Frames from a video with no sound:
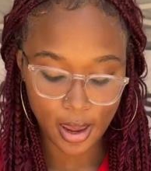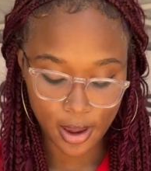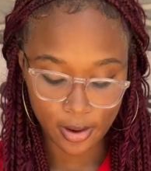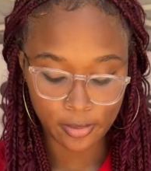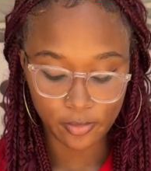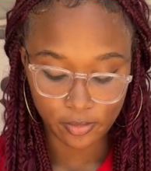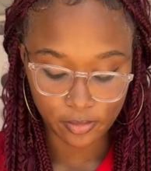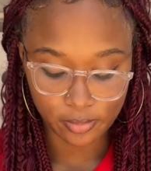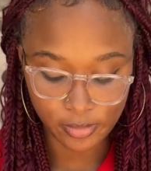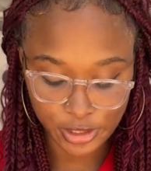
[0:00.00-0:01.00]
and
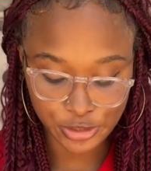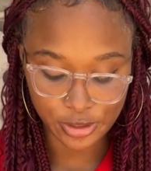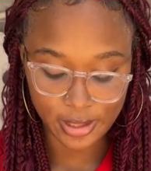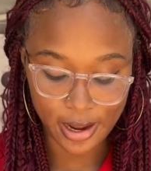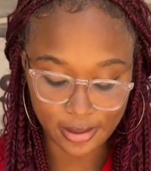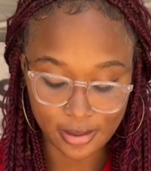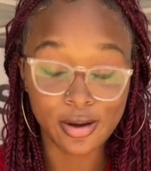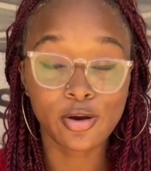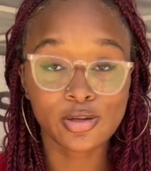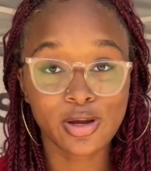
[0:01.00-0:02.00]
make sure that
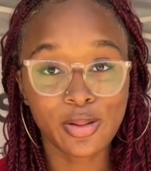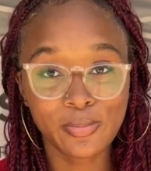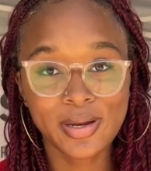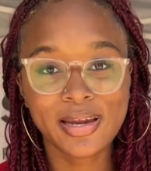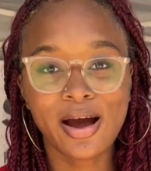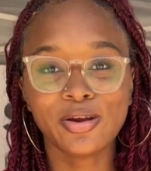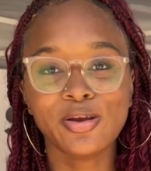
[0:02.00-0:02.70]
it goes all the way down.